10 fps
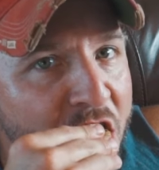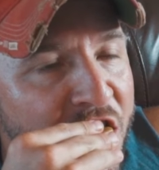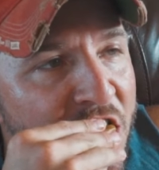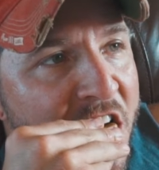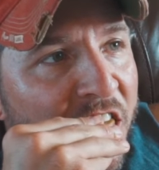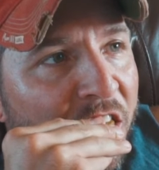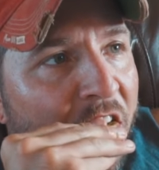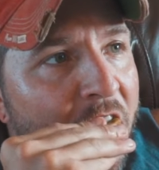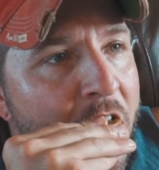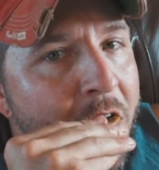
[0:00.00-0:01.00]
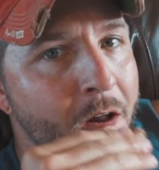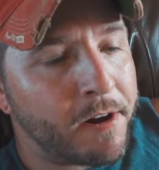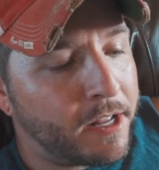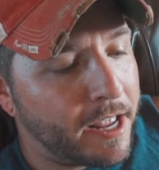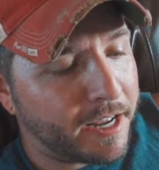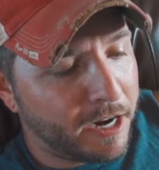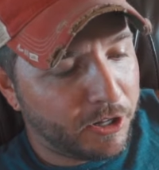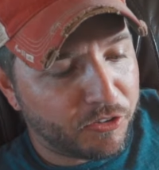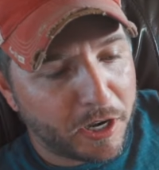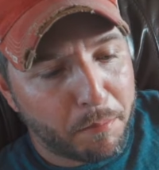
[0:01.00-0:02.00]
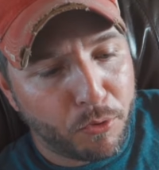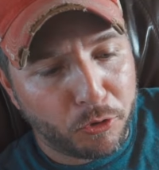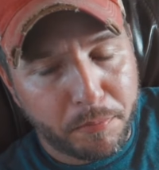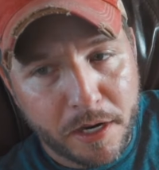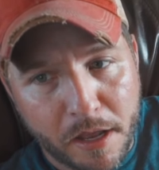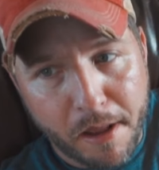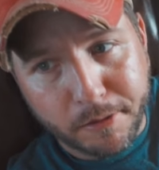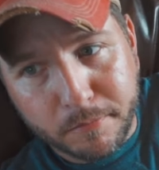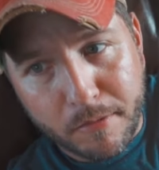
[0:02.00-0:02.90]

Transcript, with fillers: have a room. It kind of looks like a boiled peanut.